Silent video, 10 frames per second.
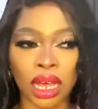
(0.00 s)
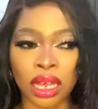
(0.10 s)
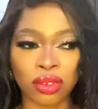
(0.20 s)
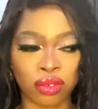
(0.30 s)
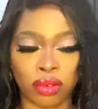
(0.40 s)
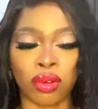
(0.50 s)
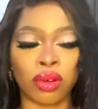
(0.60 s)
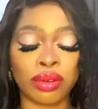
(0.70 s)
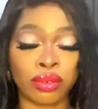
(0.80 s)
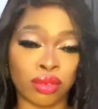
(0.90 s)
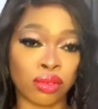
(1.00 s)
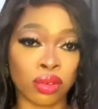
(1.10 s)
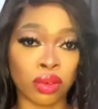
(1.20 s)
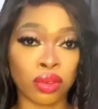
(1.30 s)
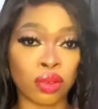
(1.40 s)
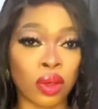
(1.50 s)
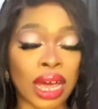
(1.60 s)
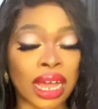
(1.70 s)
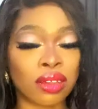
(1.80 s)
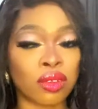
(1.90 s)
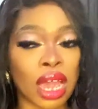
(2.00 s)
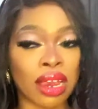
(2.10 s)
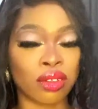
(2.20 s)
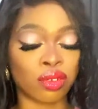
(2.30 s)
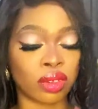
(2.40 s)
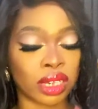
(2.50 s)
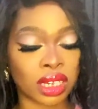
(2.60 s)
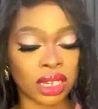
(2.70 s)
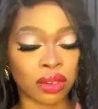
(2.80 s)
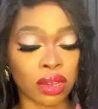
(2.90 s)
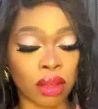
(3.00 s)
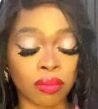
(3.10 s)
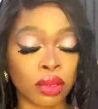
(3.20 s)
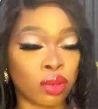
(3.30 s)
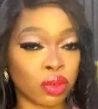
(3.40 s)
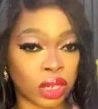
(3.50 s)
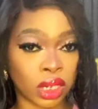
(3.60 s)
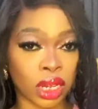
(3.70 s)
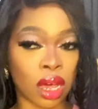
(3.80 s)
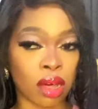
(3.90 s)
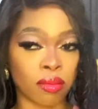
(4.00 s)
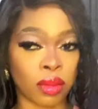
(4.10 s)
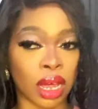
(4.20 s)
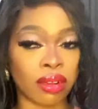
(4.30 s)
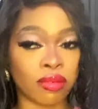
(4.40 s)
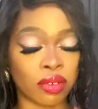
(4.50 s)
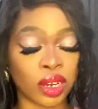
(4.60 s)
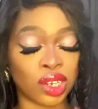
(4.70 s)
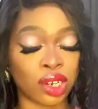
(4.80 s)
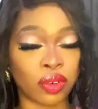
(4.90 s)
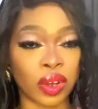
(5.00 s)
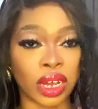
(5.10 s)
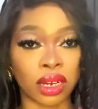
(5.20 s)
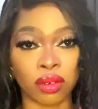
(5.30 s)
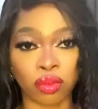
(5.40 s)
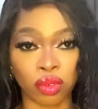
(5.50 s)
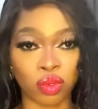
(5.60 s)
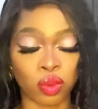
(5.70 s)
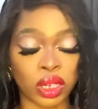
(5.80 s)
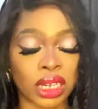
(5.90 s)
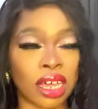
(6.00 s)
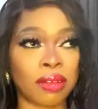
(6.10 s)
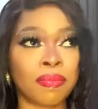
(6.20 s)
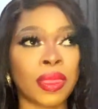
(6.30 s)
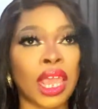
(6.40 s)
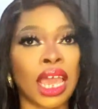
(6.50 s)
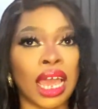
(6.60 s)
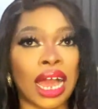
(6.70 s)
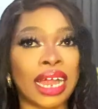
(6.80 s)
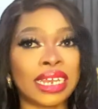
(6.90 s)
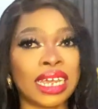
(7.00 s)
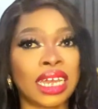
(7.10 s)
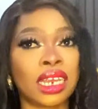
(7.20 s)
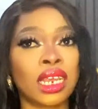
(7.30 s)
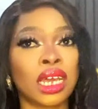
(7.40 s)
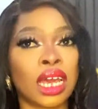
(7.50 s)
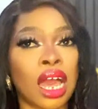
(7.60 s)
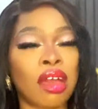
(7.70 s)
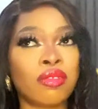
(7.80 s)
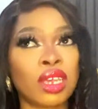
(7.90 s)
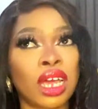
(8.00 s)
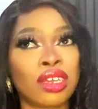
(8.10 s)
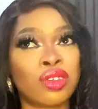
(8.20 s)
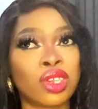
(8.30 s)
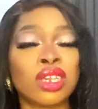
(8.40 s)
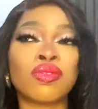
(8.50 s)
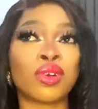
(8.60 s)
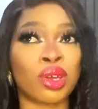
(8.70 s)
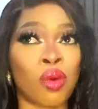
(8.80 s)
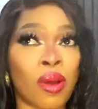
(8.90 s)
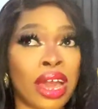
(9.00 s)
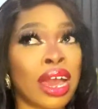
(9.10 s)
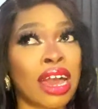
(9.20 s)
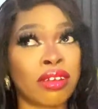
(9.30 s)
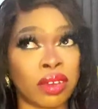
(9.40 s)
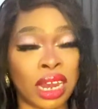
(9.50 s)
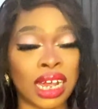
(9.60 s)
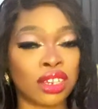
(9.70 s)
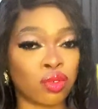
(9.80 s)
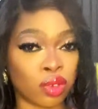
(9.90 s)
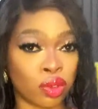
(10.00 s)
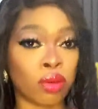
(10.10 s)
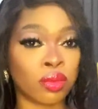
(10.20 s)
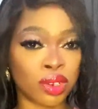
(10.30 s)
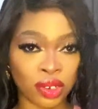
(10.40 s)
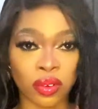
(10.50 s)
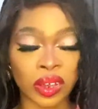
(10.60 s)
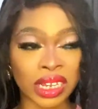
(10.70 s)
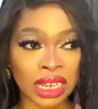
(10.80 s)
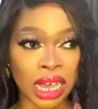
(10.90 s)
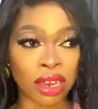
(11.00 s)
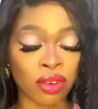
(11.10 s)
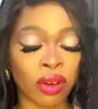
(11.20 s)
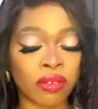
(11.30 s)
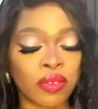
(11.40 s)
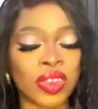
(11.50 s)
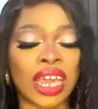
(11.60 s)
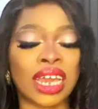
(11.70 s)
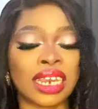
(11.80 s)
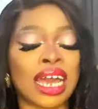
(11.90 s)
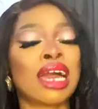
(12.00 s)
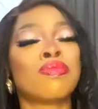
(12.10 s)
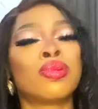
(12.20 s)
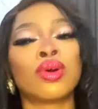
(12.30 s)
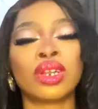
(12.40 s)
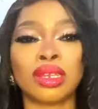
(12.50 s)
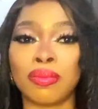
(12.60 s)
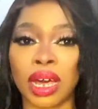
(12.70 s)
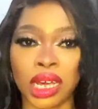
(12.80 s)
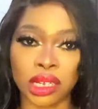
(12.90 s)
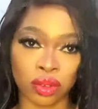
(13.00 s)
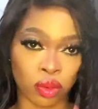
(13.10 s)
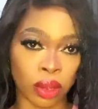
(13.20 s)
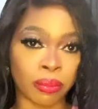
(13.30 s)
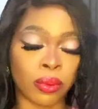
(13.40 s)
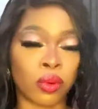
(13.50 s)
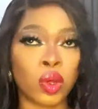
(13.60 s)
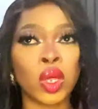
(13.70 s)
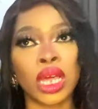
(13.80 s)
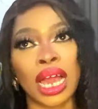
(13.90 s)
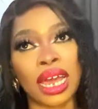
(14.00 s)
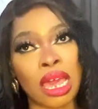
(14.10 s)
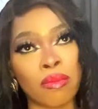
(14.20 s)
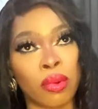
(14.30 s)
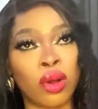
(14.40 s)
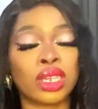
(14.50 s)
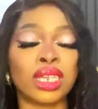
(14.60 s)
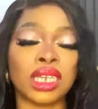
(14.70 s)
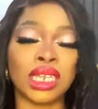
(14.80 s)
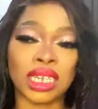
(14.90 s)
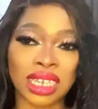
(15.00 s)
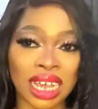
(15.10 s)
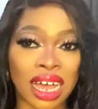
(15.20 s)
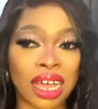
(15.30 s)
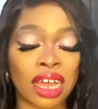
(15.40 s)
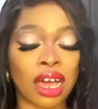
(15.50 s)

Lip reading: strong, too strong. So I had to dilute it with those aloe vera gel and rose water. And then after using it for a while, I realized it was not moisturizing enough. Then I poured it back into a bowl, and I bought the Desire